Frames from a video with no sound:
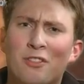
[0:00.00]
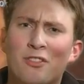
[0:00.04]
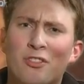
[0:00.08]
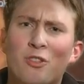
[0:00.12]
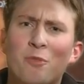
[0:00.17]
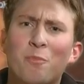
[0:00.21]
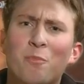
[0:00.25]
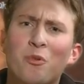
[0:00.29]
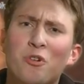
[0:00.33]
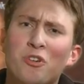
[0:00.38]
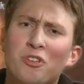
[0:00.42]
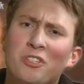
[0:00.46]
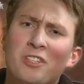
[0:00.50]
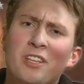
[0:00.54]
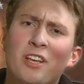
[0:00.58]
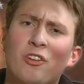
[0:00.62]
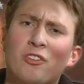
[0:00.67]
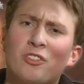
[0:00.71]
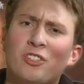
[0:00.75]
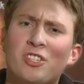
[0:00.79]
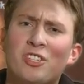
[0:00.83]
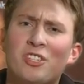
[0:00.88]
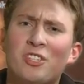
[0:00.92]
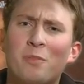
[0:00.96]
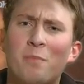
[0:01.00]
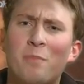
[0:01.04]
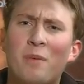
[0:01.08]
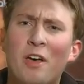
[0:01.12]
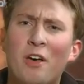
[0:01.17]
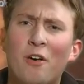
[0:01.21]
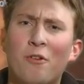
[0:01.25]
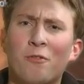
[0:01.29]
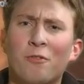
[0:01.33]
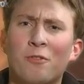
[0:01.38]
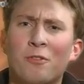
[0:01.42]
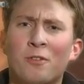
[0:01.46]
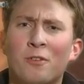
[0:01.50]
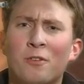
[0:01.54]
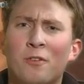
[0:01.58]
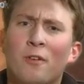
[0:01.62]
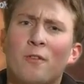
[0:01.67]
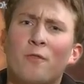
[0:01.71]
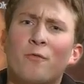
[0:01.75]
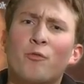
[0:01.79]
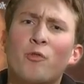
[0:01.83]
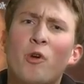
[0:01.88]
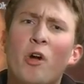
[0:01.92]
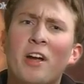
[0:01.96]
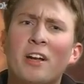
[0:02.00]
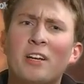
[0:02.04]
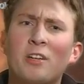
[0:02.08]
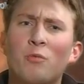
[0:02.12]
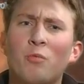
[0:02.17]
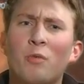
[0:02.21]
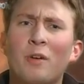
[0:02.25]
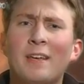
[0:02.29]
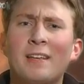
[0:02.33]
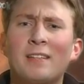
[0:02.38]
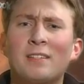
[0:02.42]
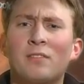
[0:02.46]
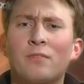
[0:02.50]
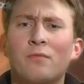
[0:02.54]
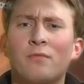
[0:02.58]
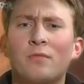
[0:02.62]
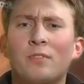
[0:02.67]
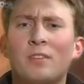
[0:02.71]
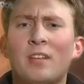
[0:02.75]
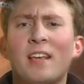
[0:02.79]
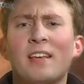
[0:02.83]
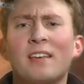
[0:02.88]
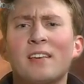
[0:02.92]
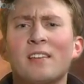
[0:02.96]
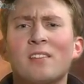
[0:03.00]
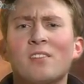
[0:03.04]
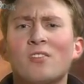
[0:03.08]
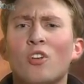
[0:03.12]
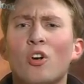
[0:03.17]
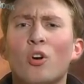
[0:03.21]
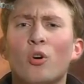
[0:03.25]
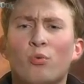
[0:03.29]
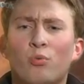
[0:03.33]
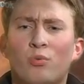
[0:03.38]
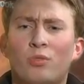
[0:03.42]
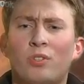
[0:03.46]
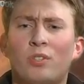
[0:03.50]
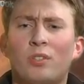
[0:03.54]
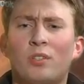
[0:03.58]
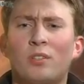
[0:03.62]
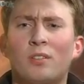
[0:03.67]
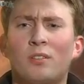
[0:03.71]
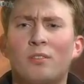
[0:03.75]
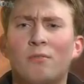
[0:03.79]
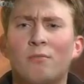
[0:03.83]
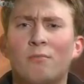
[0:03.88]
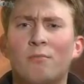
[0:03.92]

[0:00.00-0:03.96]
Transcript: The book tells us about a variety of ways of taking notes.